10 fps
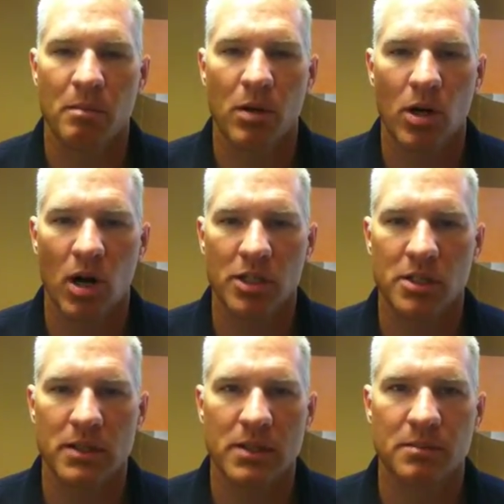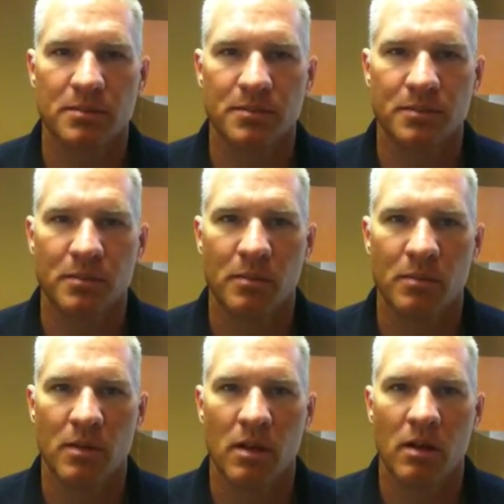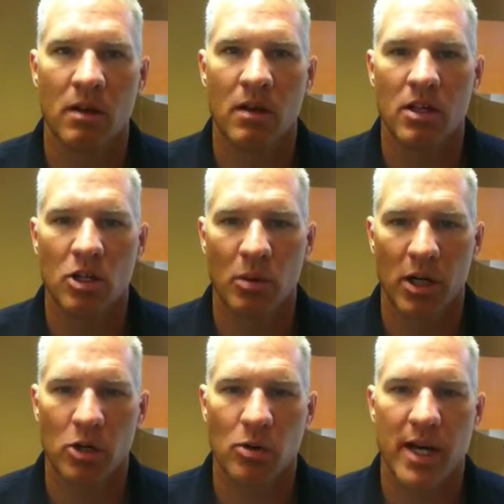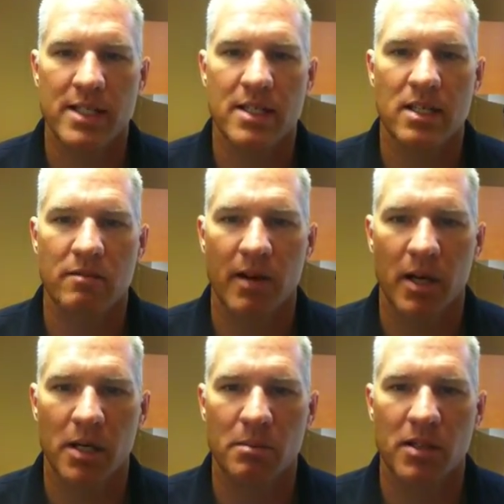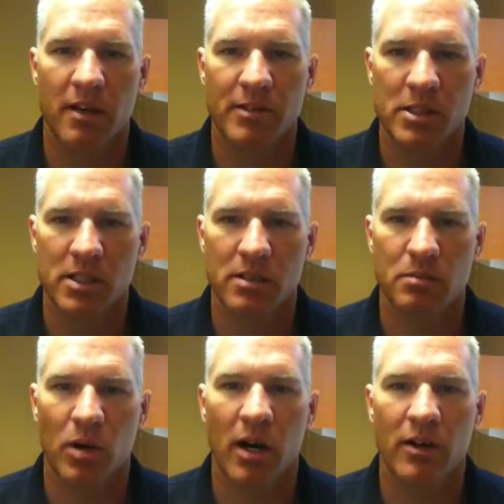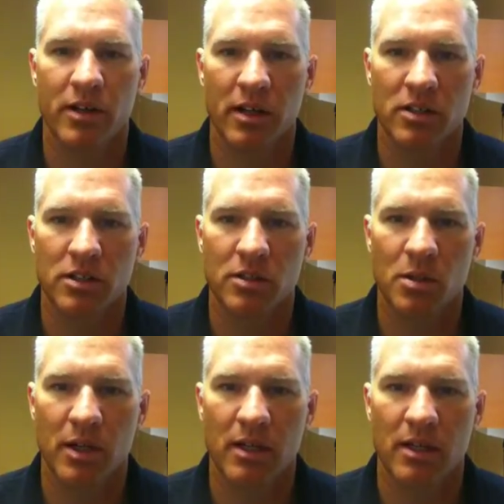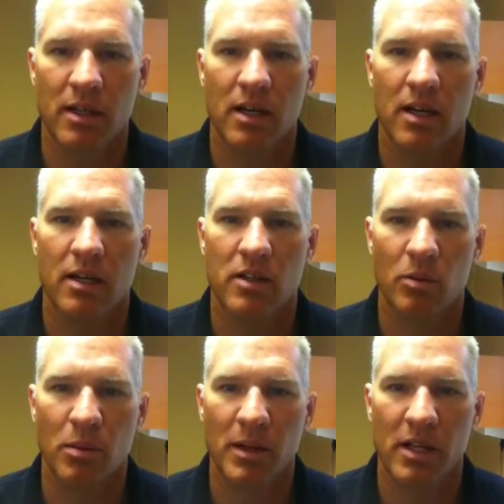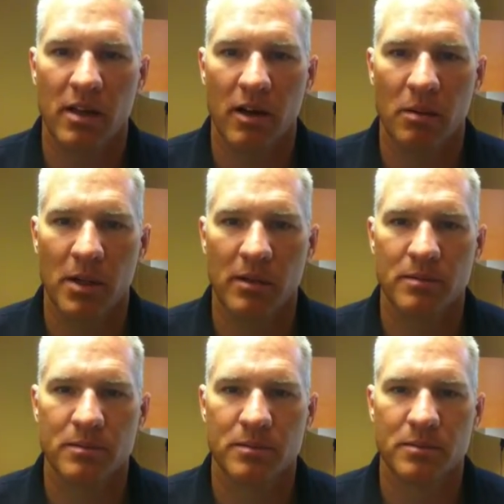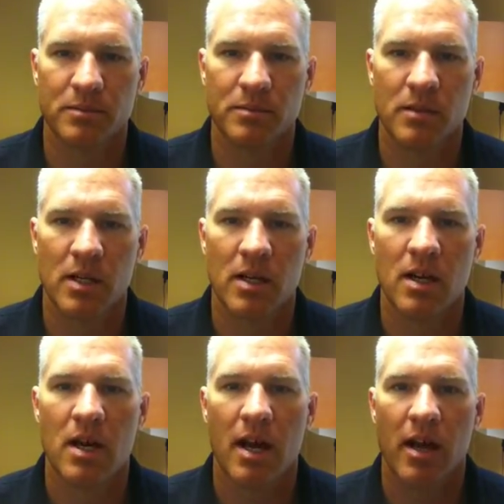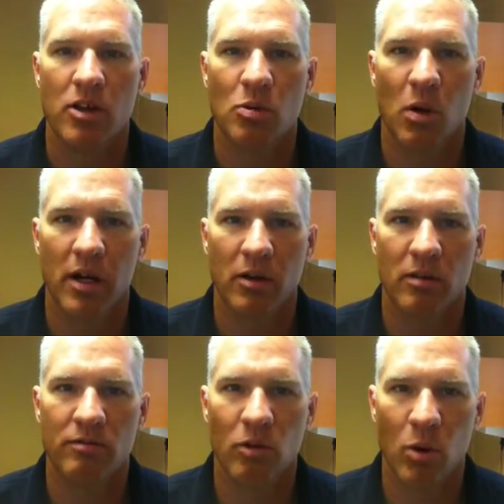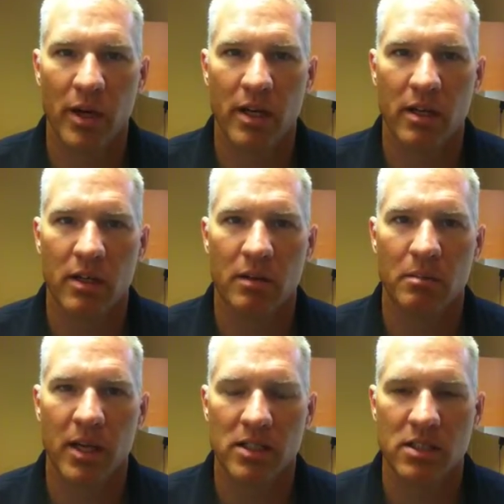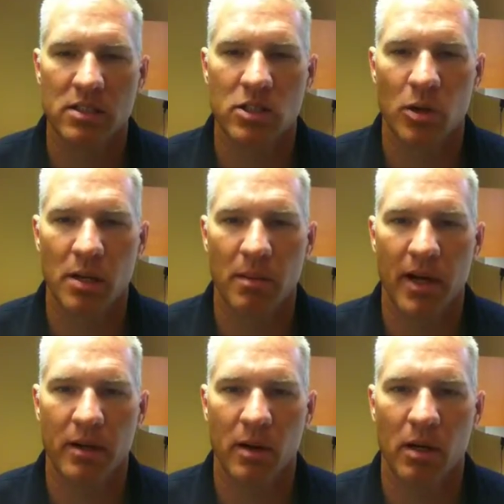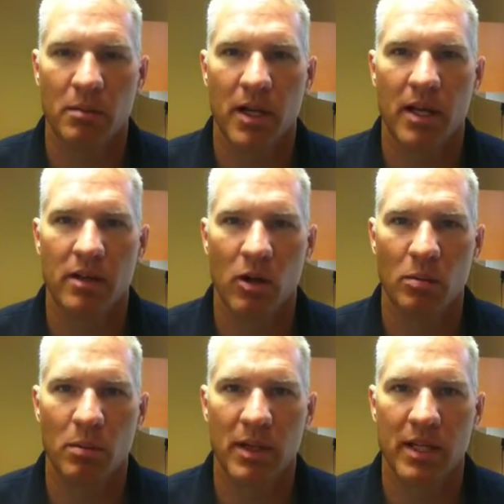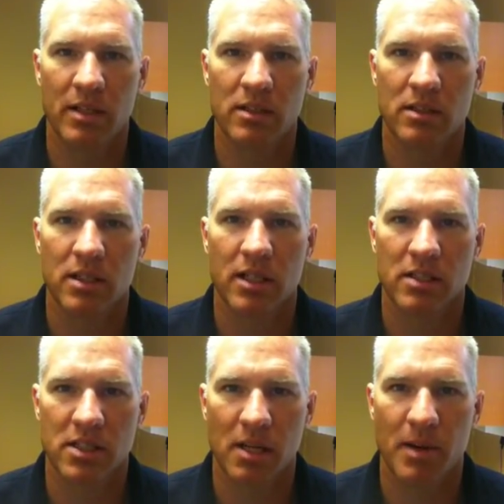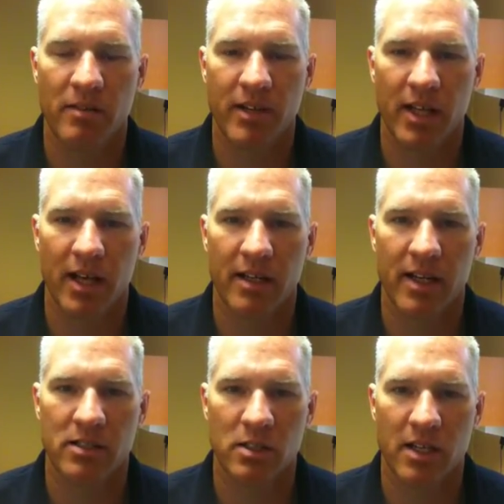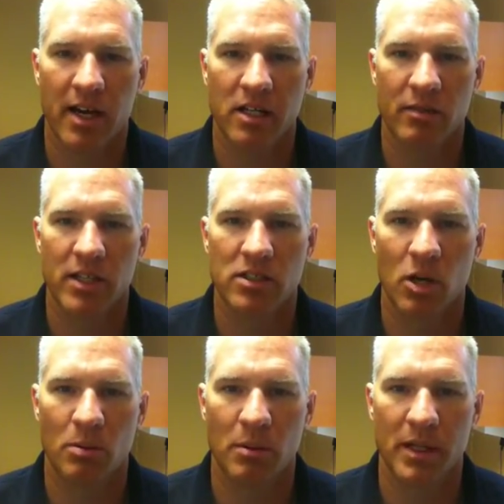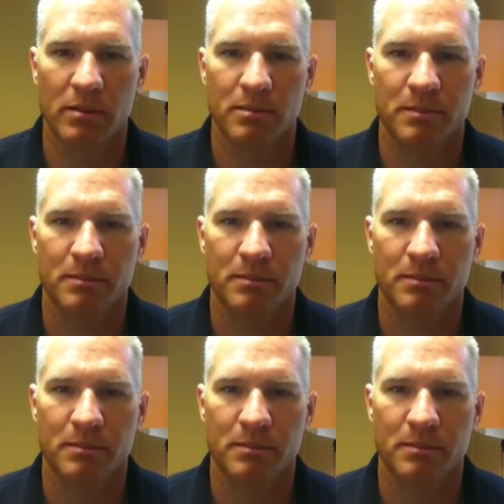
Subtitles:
Precautions. You want to correct any volume deficit prior to instituting a dopamine therapy, and you want to avoid mixing sodium bicarb and dopamine in the same IV line as it deactivates dopamine.